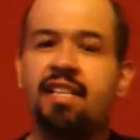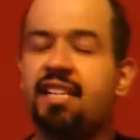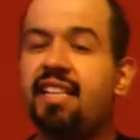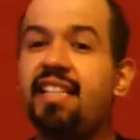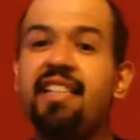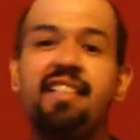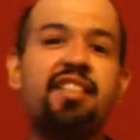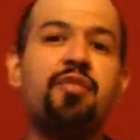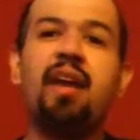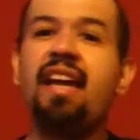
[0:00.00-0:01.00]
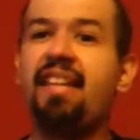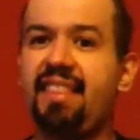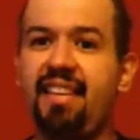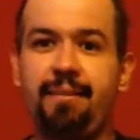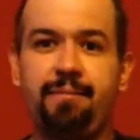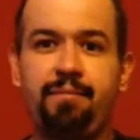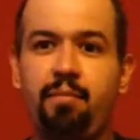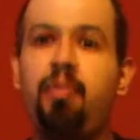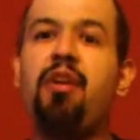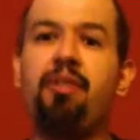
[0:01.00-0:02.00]
John Cena doesn't do anything.
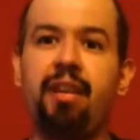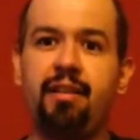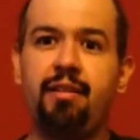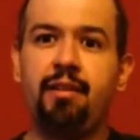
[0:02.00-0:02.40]
Period.